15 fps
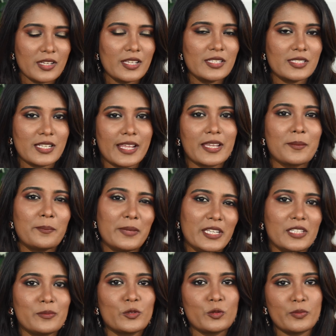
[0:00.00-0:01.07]
it's like
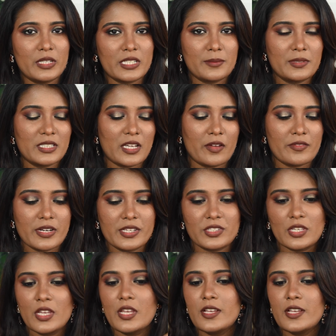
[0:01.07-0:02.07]
medium to buildable coverage